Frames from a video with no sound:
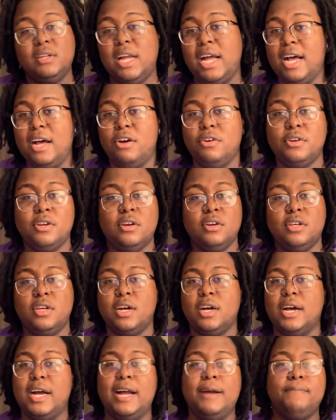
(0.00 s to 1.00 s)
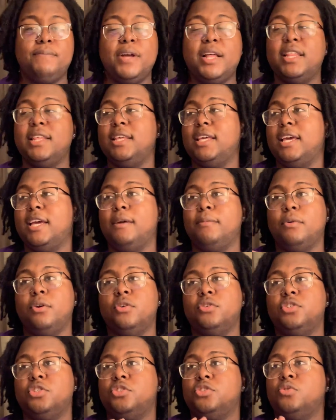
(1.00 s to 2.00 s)
I don't know, y'all. I'm probably am
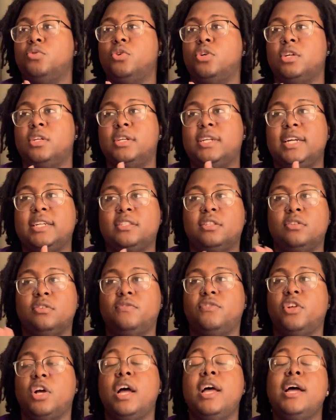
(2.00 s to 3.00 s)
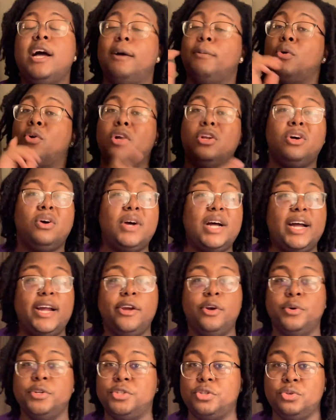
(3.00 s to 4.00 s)
gonna just do a nice little vlog. I'm going to
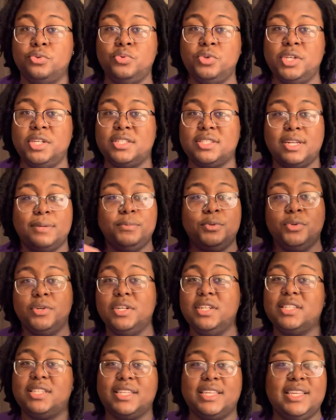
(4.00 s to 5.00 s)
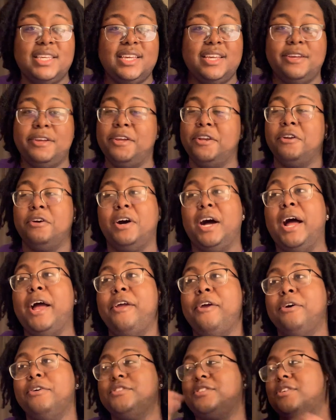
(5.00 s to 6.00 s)
Ohio in two weeks. I'm doing this again in
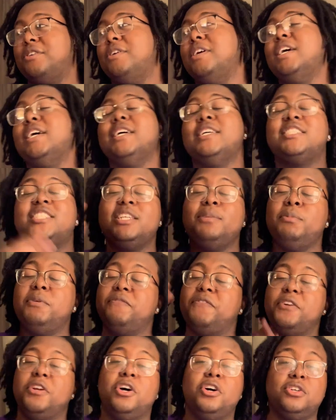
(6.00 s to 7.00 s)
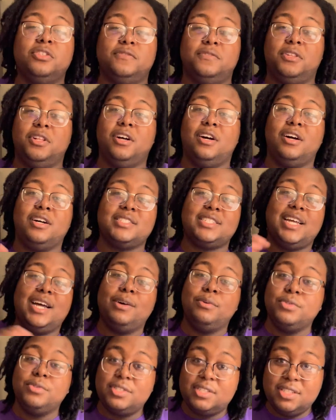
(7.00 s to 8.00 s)
Ohio, so see me for those vlogs. I
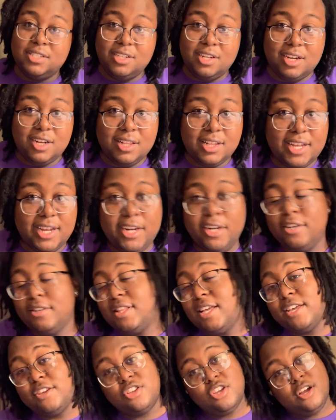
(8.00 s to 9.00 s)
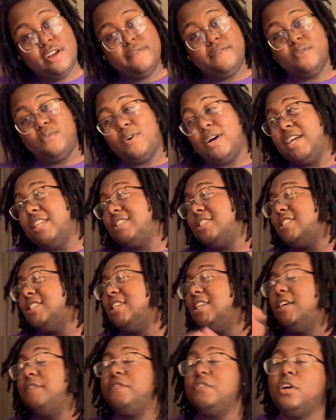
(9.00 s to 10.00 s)
will see y'all later. Thank y'all for watching.
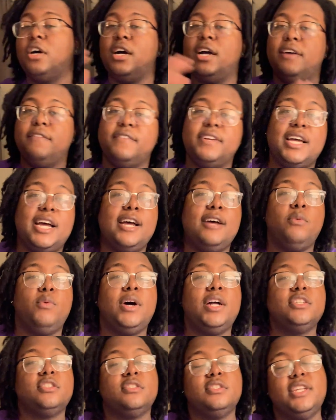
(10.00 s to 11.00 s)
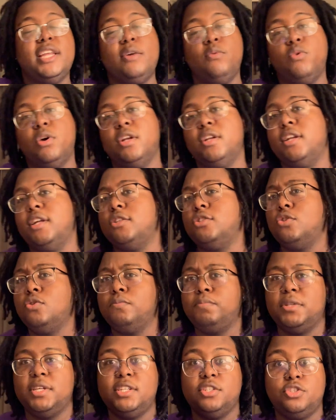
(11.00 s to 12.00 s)
If y'all have not watched day one and day two,
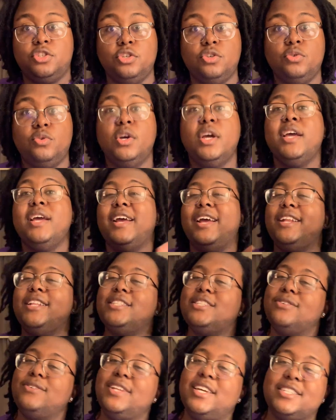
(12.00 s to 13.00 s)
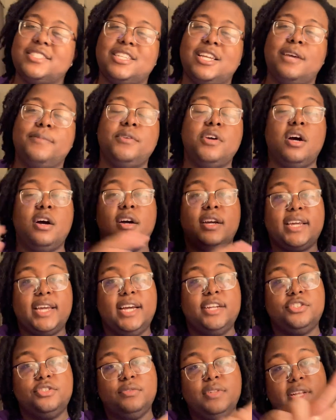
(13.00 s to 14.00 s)
please do. And until next time, y'all,
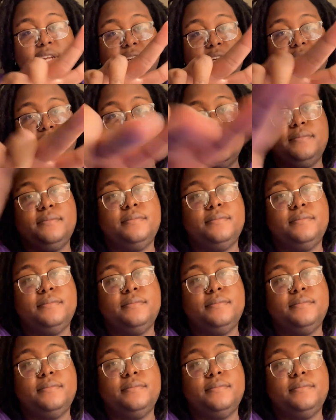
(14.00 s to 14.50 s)
catch you later.